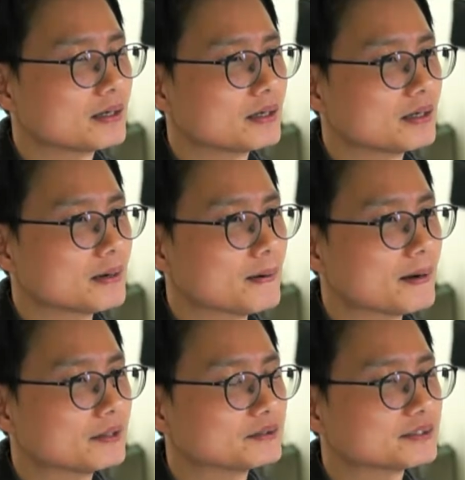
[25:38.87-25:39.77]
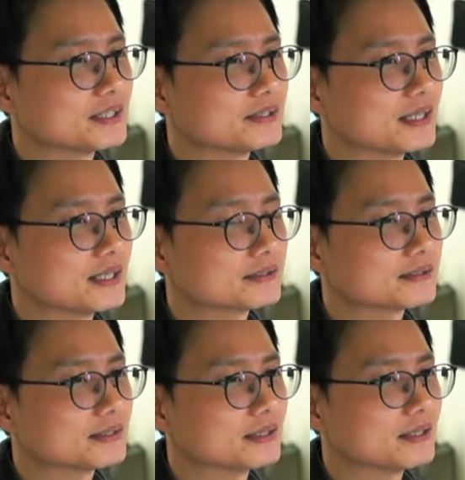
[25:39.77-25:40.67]
how to say that,
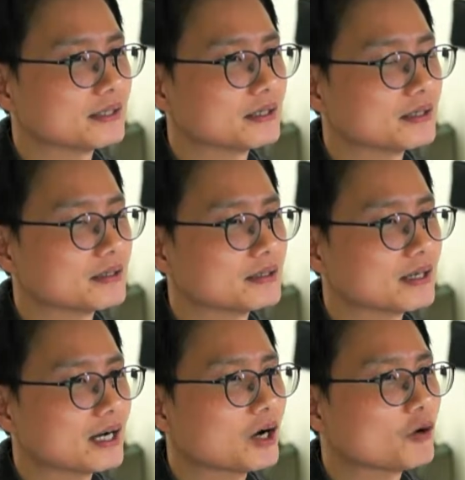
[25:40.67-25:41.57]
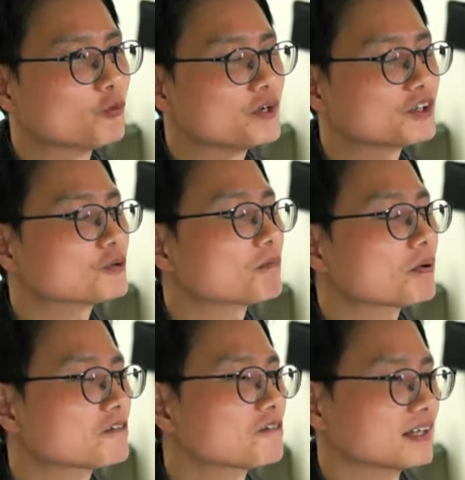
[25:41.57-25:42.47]
how we could
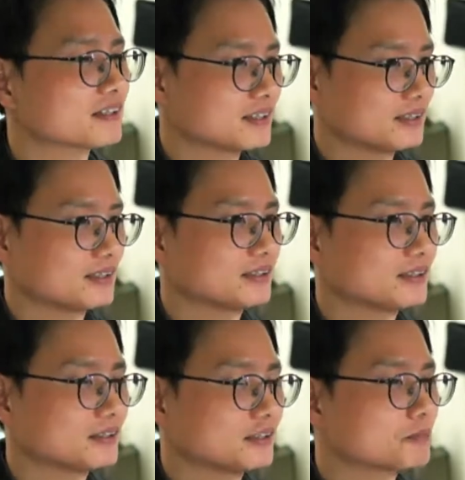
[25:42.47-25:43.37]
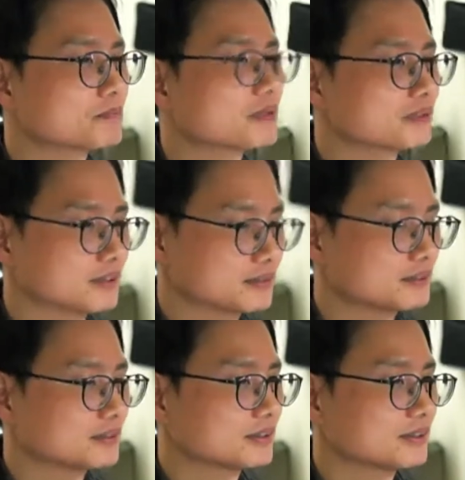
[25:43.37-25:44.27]
perfect the
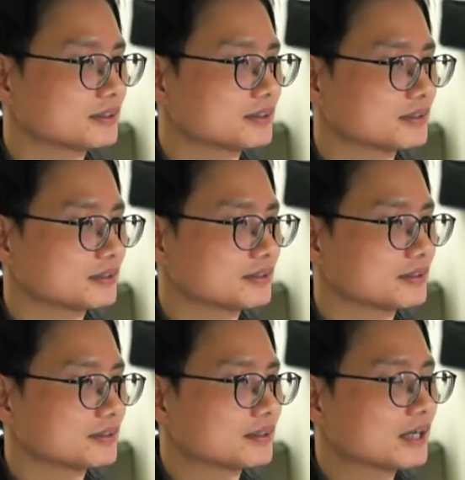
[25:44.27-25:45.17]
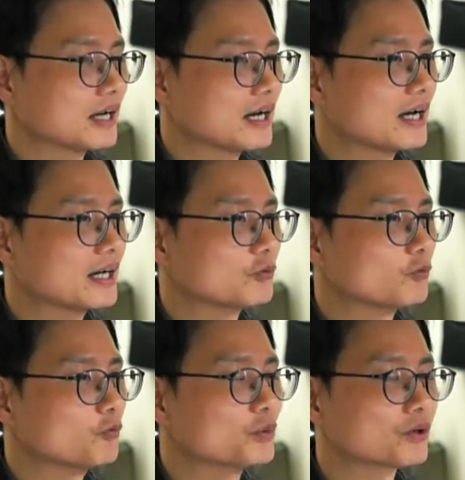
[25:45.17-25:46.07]
product.
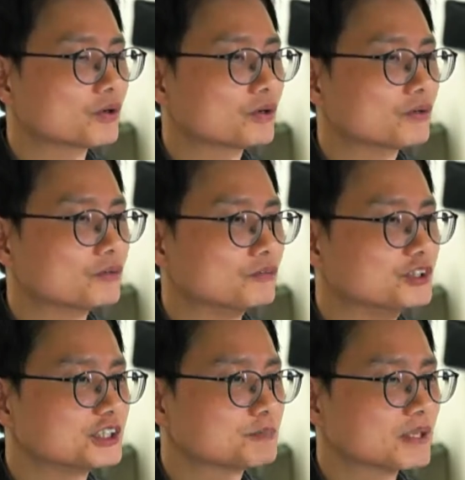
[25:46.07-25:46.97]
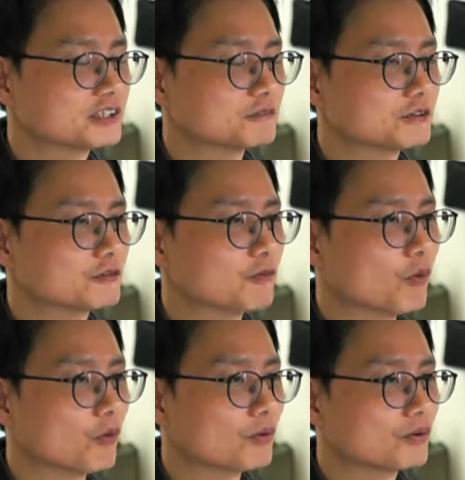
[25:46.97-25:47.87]
And we were responsible
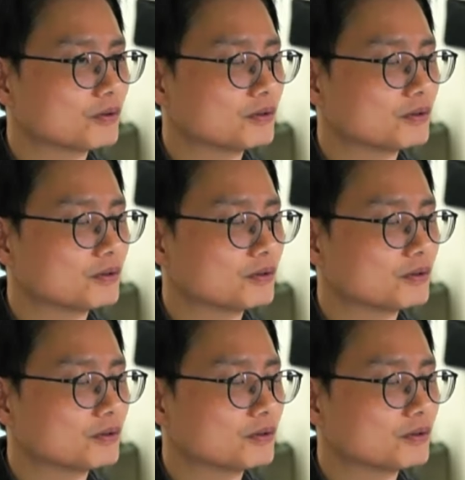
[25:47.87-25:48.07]
for